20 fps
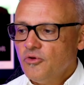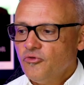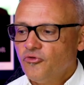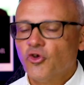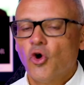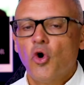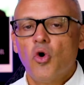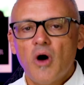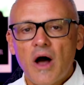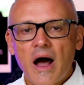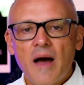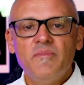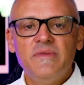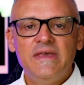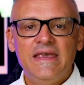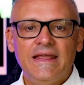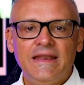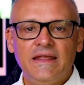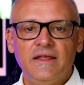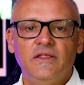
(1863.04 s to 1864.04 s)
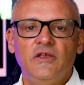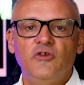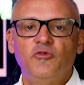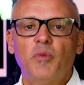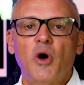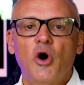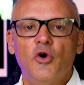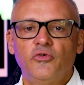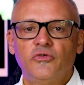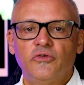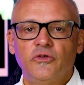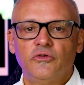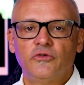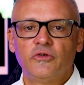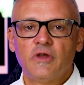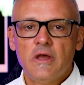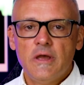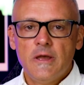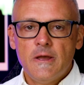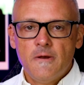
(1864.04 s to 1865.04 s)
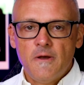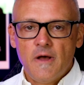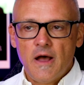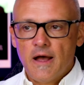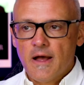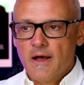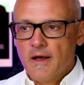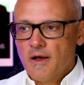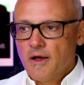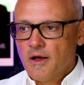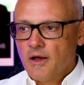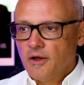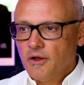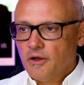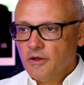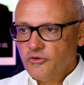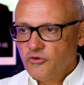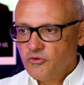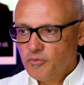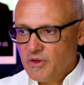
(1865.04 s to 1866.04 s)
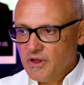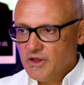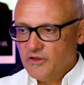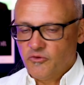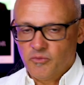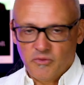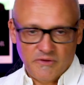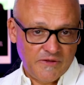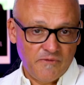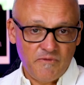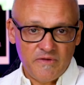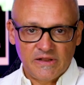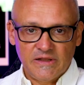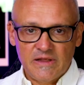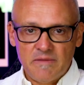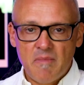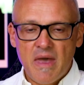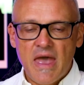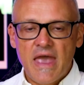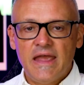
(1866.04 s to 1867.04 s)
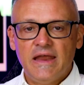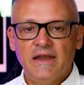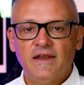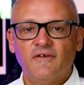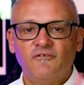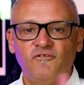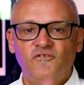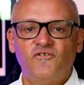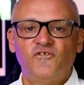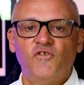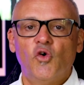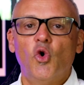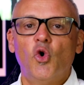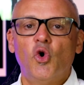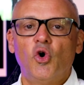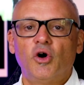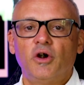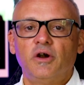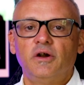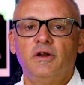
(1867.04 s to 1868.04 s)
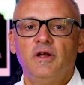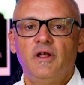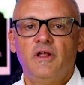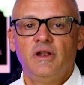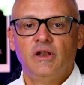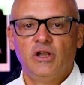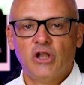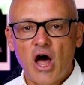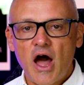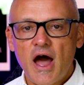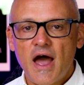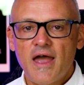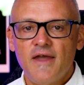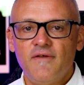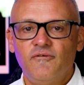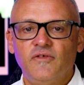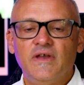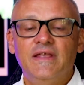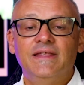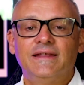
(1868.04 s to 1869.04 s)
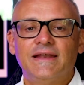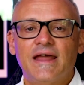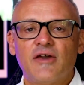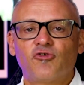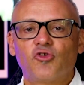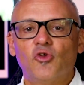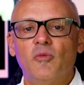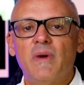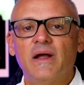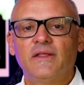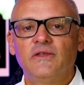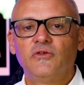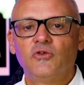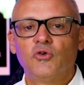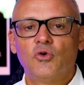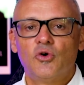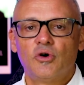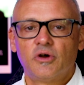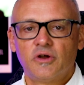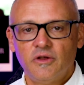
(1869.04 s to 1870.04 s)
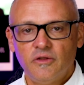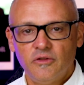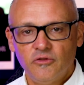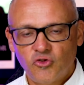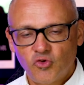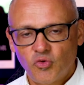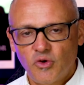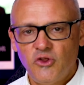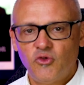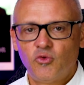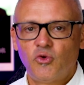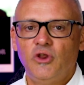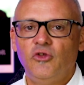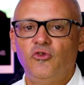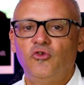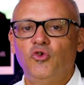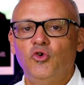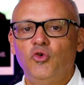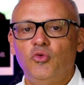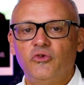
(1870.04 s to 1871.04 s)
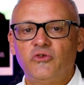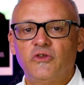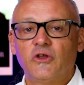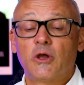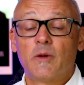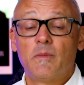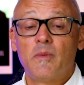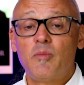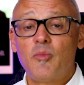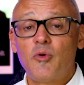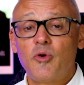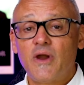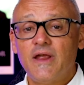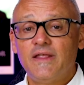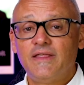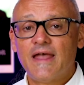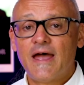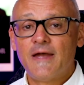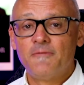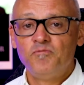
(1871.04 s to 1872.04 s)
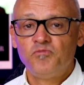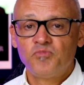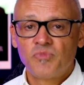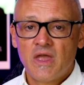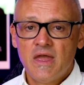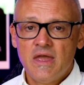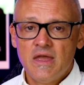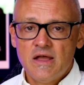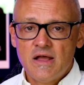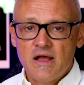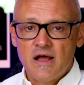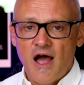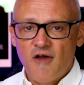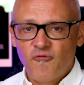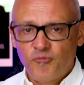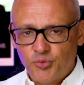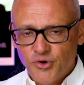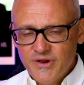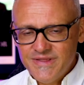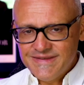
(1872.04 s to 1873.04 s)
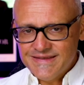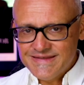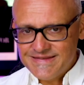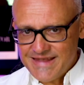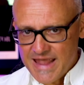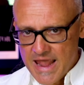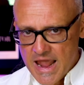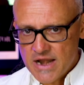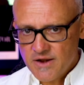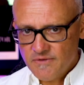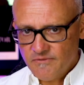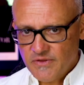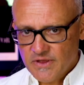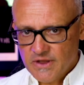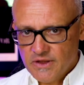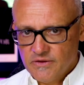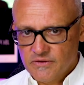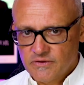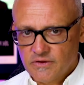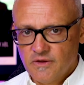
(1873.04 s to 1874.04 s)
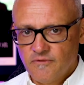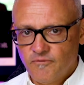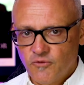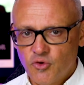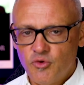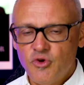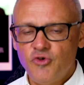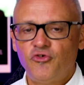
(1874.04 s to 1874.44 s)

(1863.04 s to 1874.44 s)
So I'm getting these posters specifically made for live international Mate Talk. The 2022 was to commemorate that. I've printed 10 of these. If you're